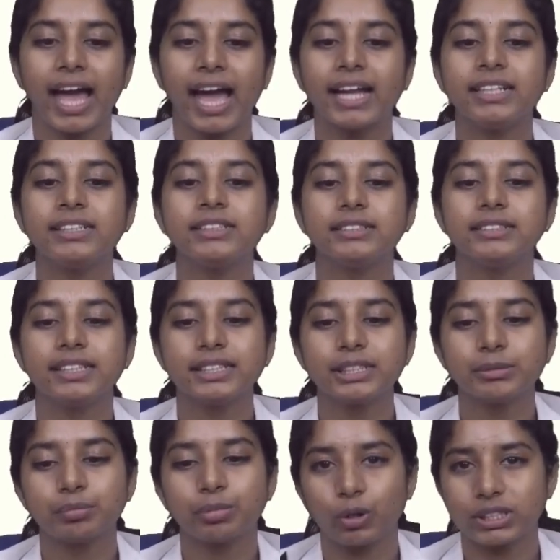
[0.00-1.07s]
and
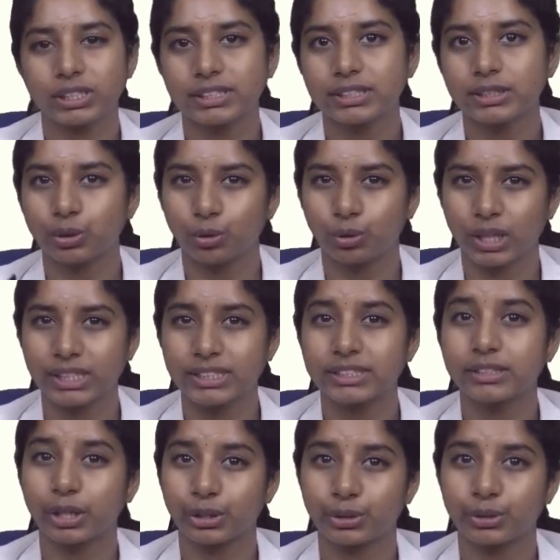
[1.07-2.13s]
this process known
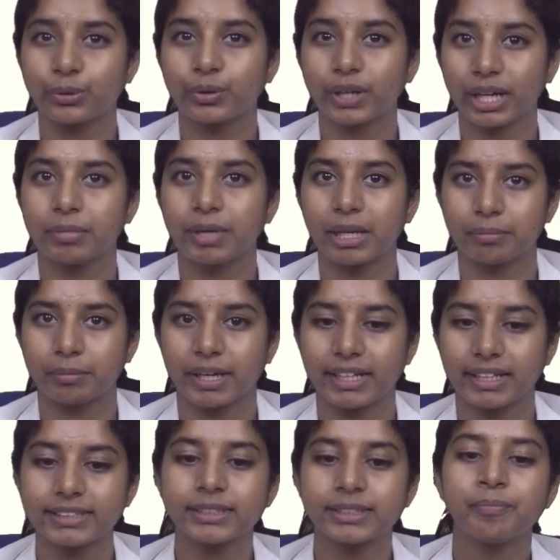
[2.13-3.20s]
as retrograde
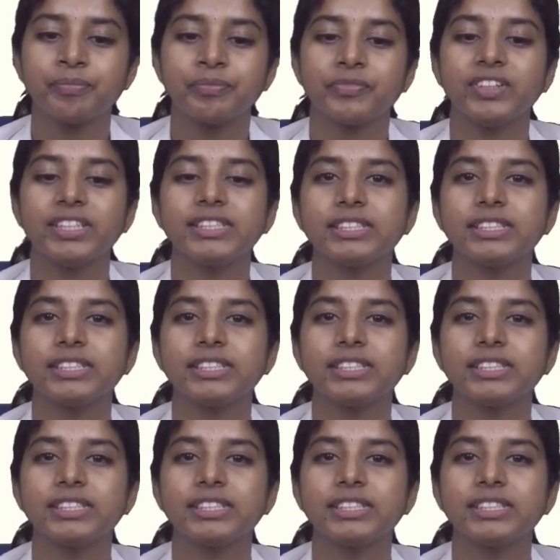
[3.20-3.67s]
pulpitis,